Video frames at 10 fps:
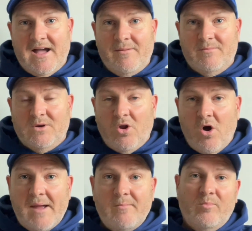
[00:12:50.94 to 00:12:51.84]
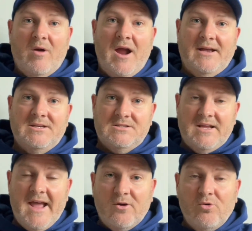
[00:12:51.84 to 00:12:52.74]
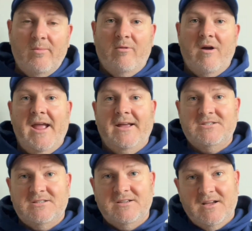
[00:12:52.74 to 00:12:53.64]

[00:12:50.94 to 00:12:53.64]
line breaks, tackle breaks,